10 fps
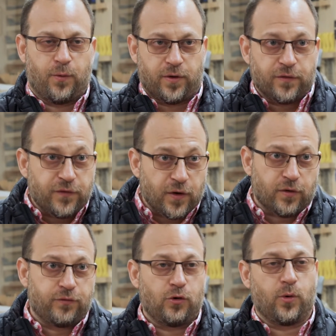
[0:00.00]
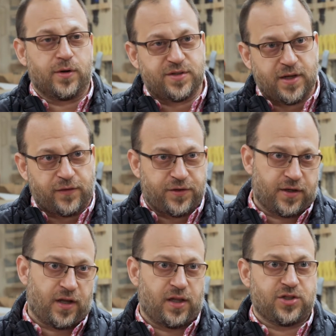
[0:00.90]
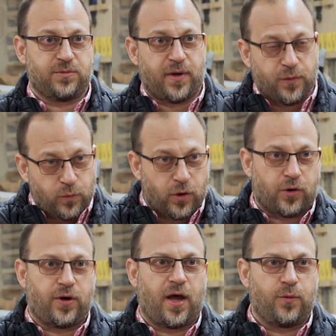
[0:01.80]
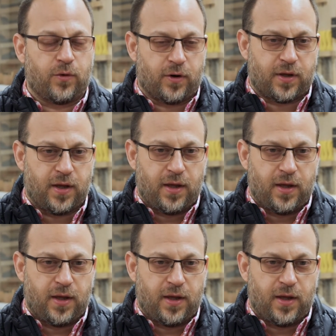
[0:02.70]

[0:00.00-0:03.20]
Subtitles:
We're going to fail forward, see how the technology might work or not work.